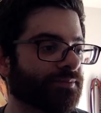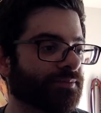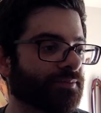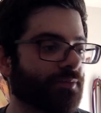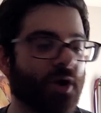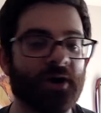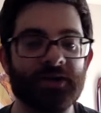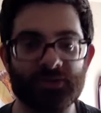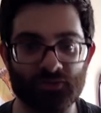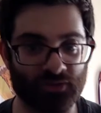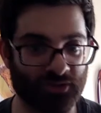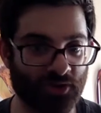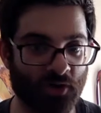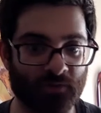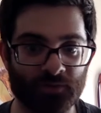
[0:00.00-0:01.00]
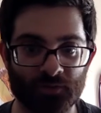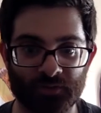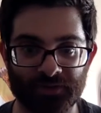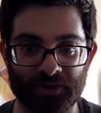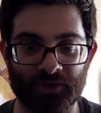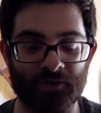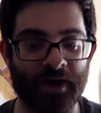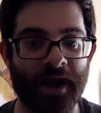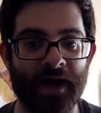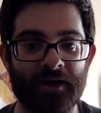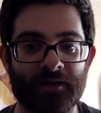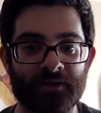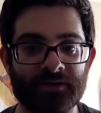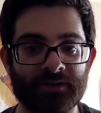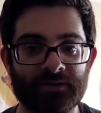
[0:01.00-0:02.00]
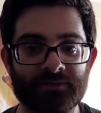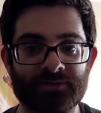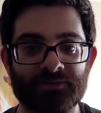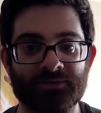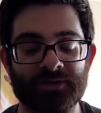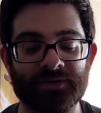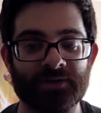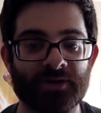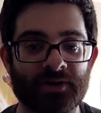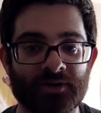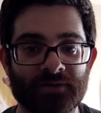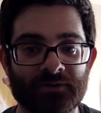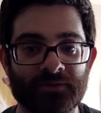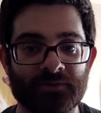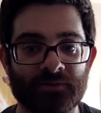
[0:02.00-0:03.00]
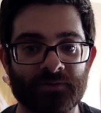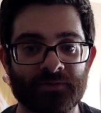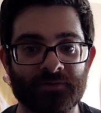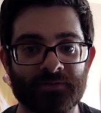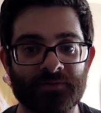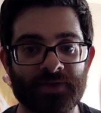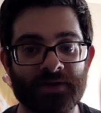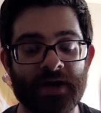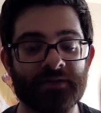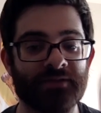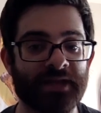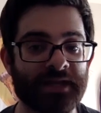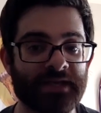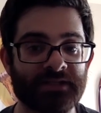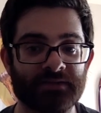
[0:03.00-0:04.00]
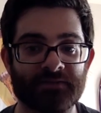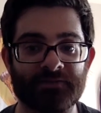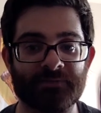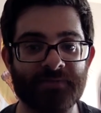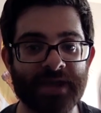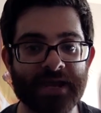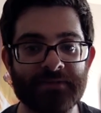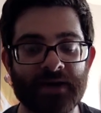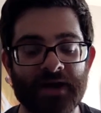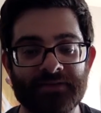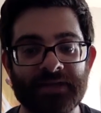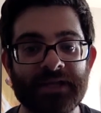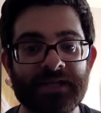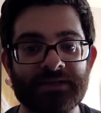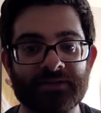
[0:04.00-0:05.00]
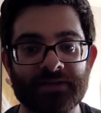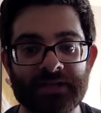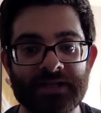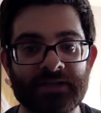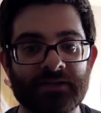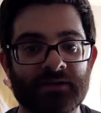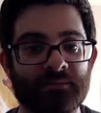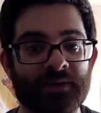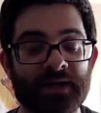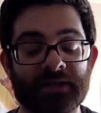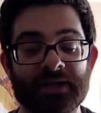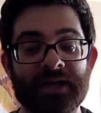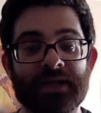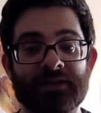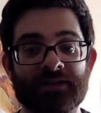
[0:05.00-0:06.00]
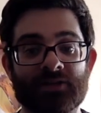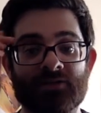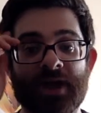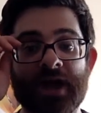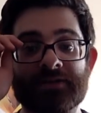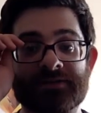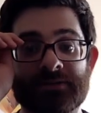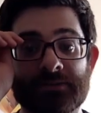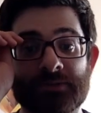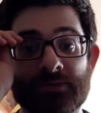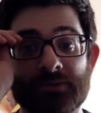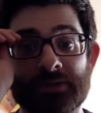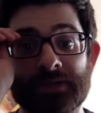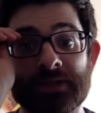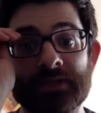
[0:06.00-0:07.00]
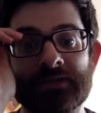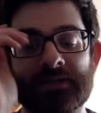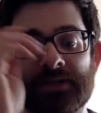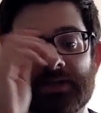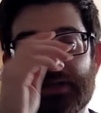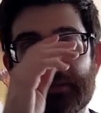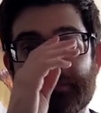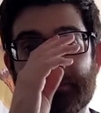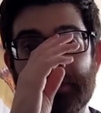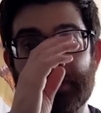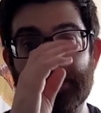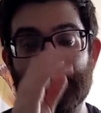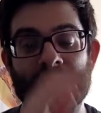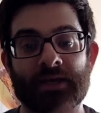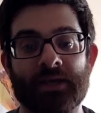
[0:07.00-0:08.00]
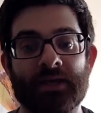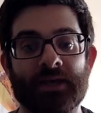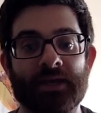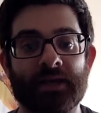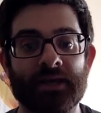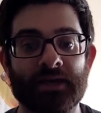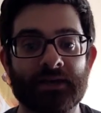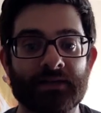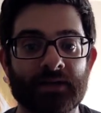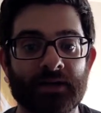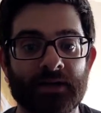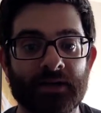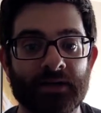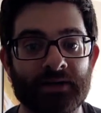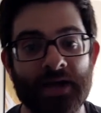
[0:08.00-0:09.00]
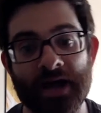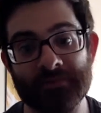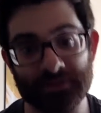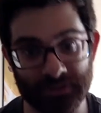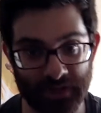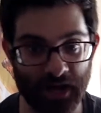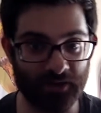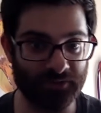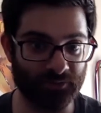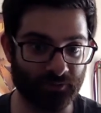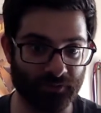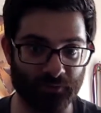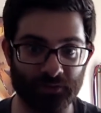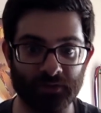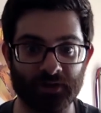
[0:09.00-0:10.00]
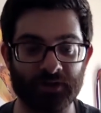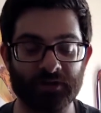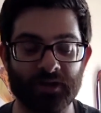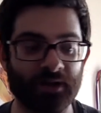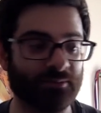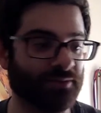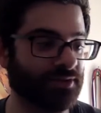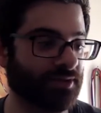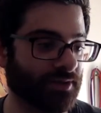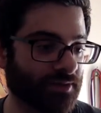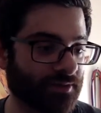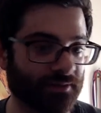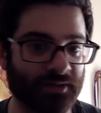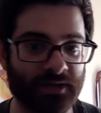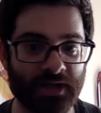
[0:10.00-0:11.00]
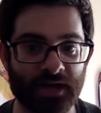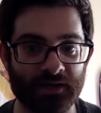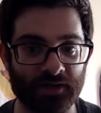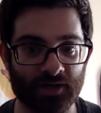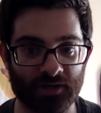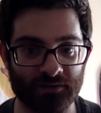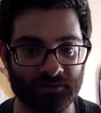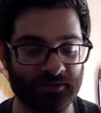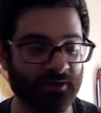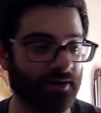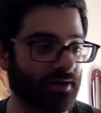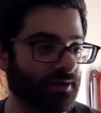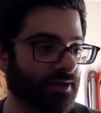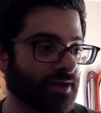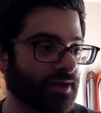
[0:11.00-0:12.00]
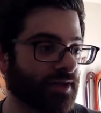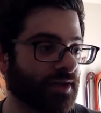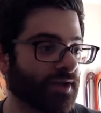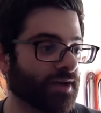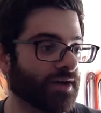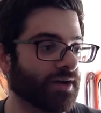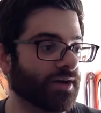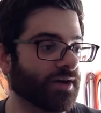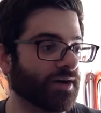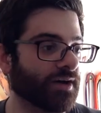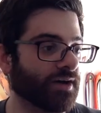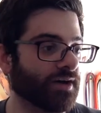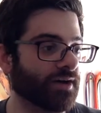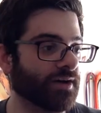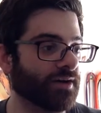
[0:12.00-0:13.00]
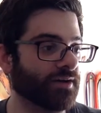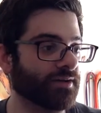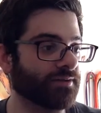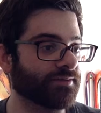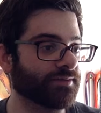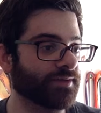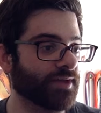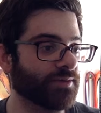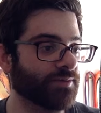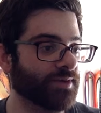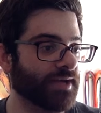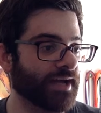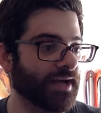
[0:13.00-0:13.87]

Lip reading: Marty's really over with the crowd. He was, even for I think he's a baby. I think he's a heel, but like the crowd seemed to be really into him. And now he's with the Bullet Club, so he got and then